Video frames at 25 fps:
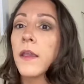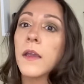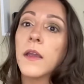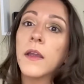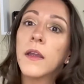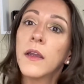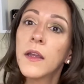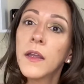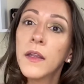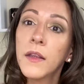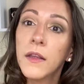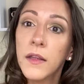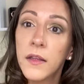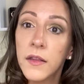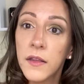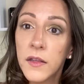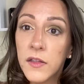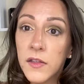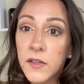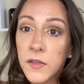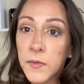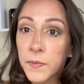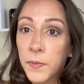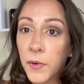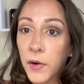And then the
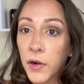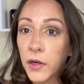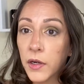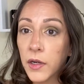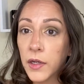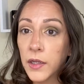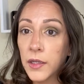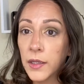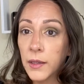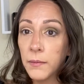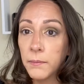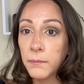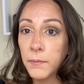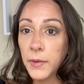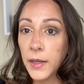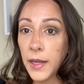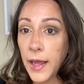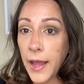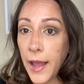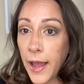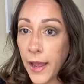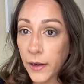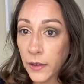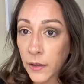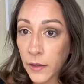sparkling
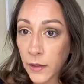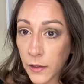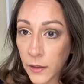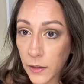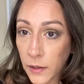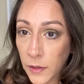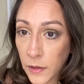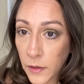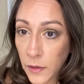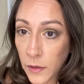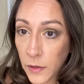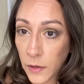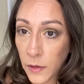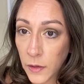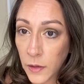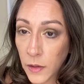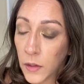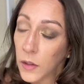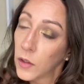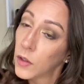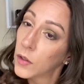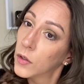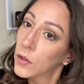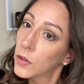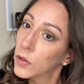black.
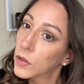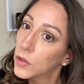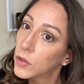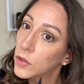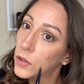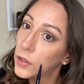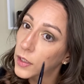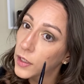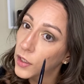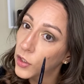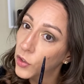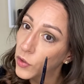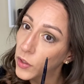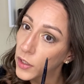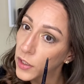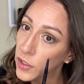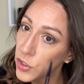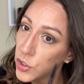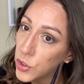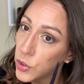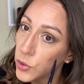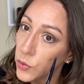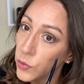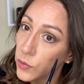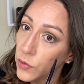Like you can
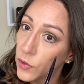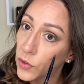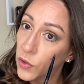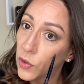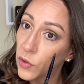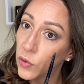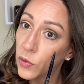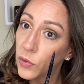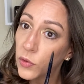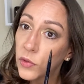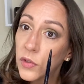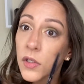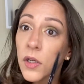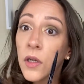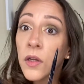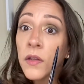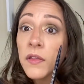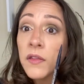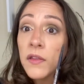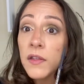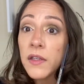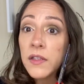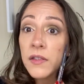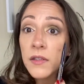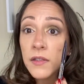do the gold on
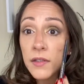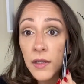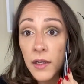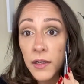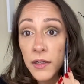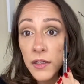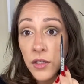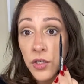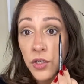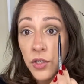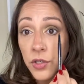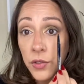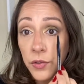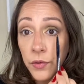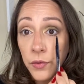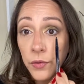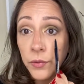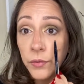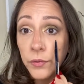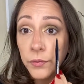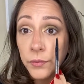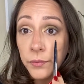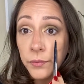this side too.